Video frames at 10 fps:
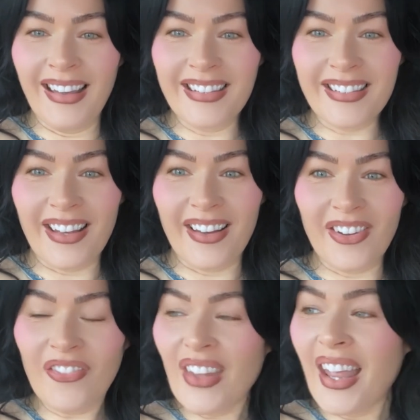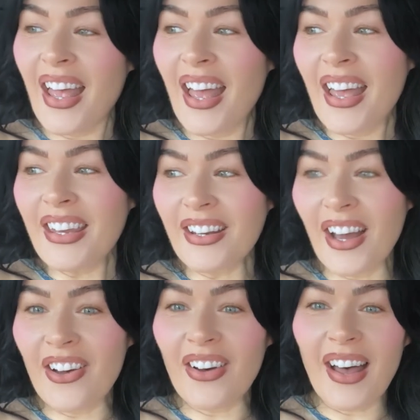so you
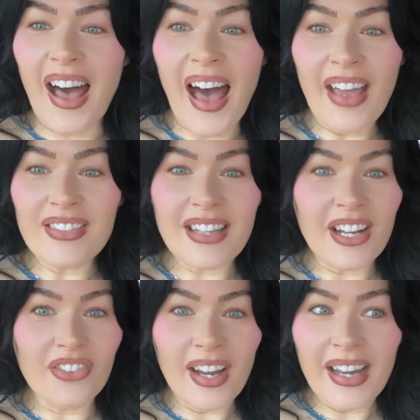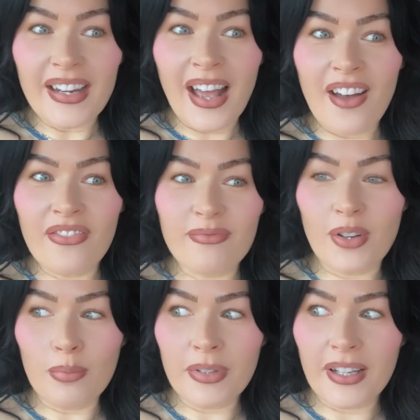know I was like, great, have
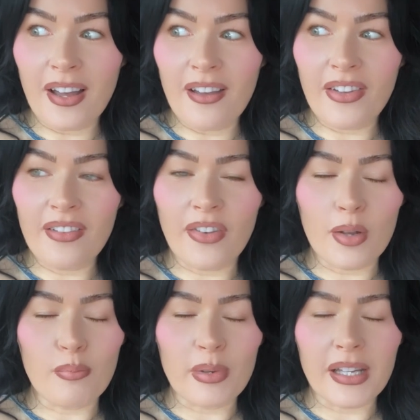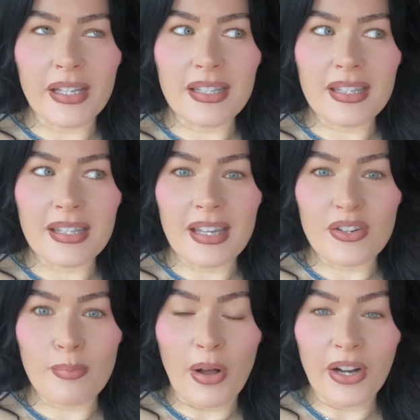go play golf, have fun, but
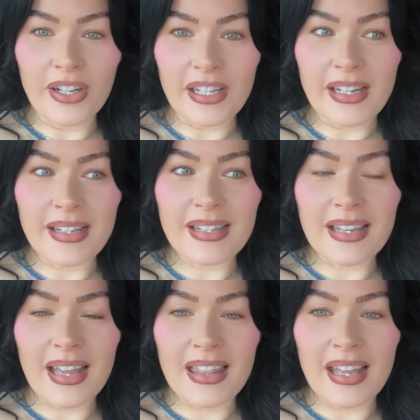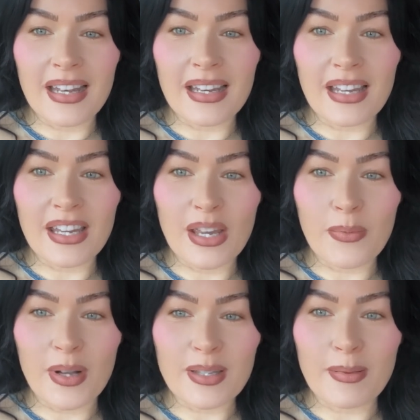there's parties, and then he
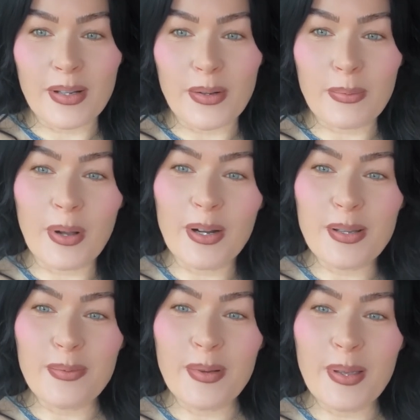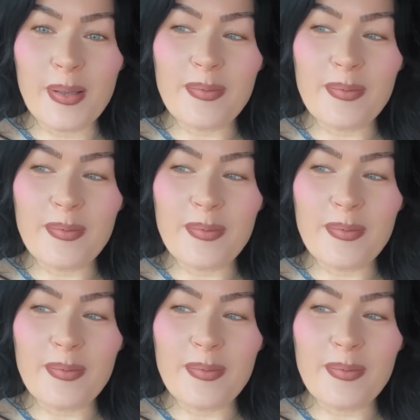wants me to go to parties with him,